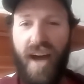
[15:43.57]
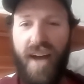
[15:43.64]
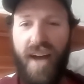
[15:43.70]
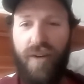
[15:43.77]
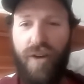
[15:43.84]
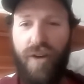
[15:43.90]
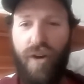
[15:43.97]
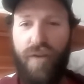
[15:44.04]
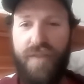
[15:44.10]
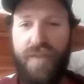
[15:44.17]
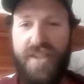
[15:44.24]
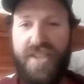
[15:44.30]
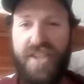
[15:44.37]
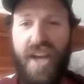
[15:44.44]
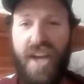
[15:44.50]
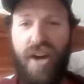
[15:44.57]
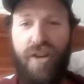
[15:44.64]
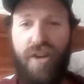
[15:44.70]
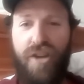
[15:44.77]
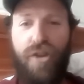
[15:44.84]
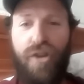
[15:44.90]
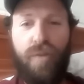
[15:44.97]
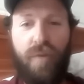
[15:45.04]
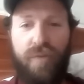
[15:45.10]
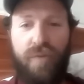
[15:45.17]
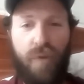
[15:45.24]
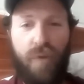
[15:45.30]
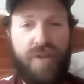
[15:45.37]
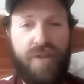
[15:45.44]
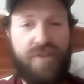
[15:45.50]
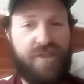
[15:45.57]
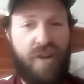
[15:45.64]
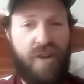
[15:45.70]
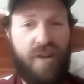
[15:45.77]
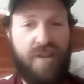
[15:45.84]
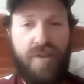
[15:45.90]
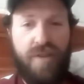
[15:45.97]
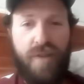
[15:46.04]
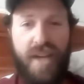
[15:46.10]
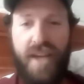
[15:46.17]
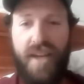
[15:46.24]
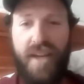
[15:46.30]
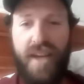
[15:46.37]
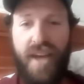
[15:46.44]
I don't know if it scared you before you started doing it,